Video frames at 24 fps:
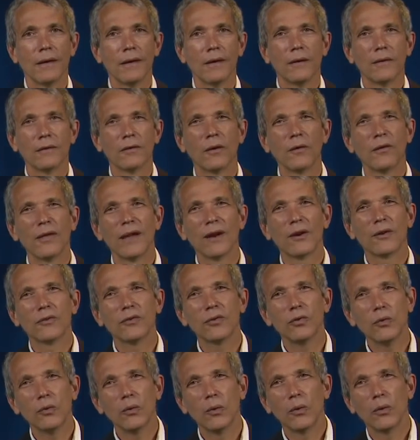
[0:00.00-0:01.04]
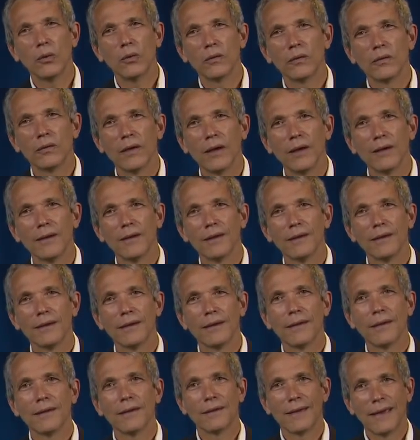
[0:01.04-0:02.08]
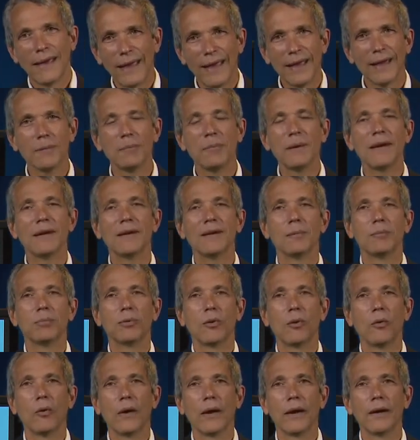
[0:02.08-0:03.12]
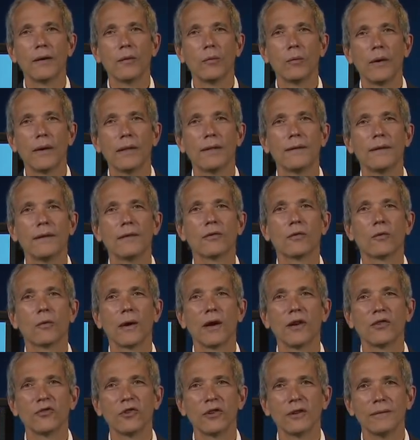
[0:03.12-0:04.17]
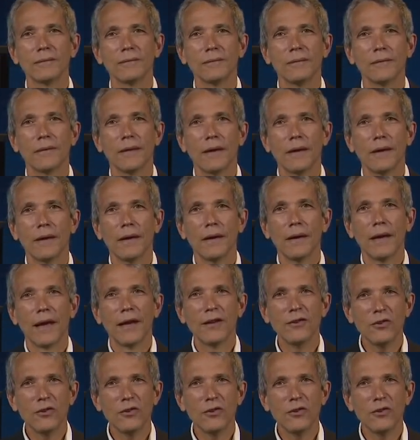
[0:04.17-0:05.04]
So they are tools that can be deployed with discretion. And you